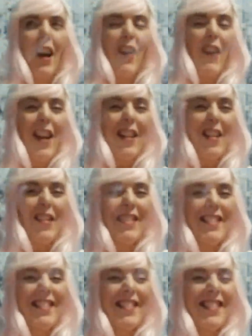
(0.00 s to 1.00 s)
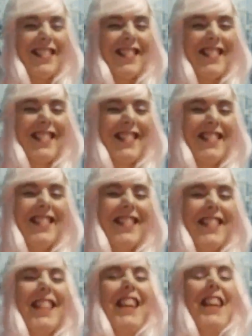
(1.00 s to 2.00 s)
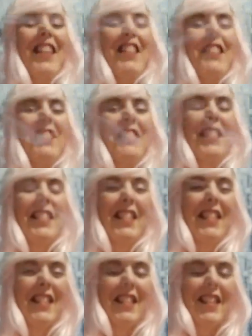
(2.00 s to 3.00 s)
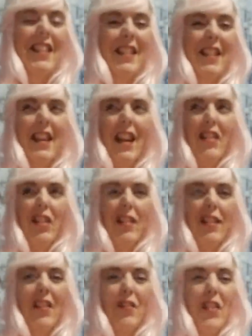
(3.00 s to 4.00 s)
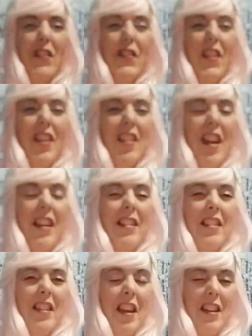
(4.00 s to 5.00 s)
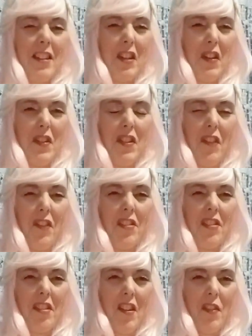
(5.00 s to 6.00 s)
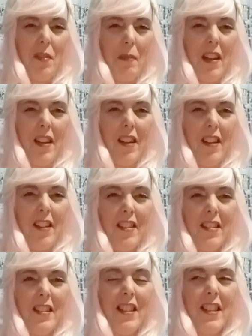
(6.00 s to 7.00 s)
Oh, I do? Oh. It's just something for fun. I just like doing different stuff with my hair.